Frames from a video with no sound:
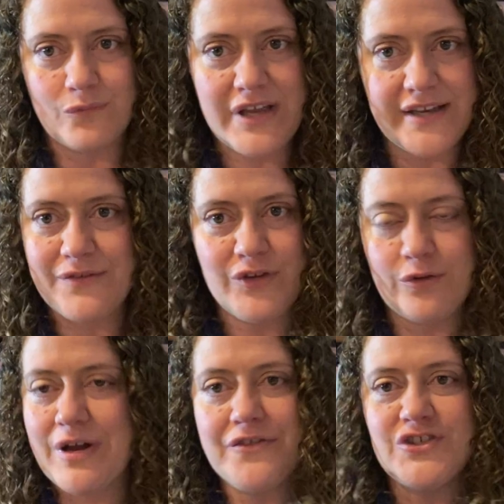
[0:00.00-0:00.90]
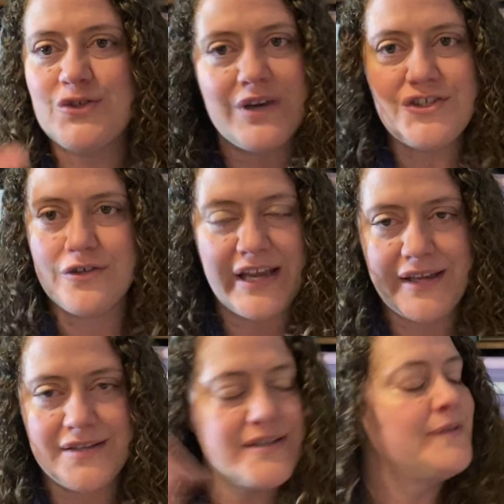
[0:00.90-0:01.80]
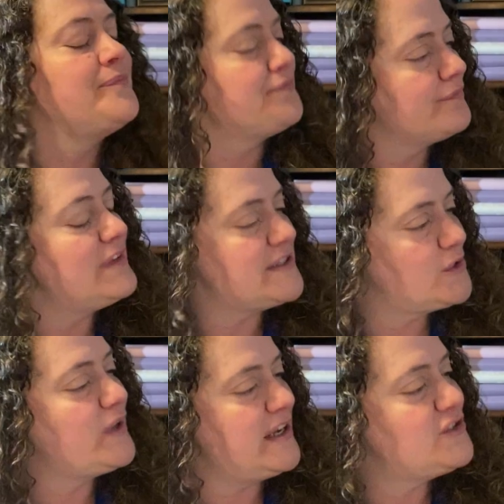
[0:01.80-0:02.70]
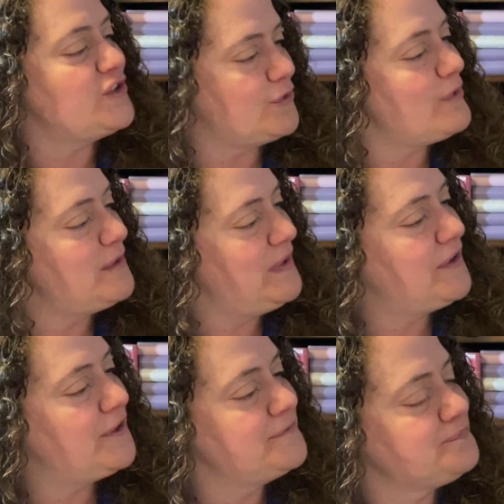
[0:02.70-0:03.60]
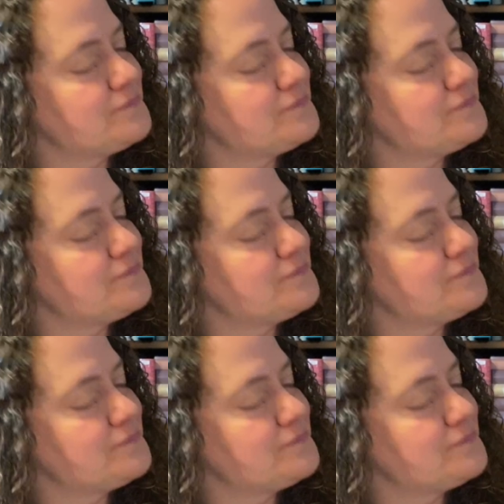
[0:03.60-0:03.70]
And if you'd rather just raise your hand, that's okay too. Right, Peter?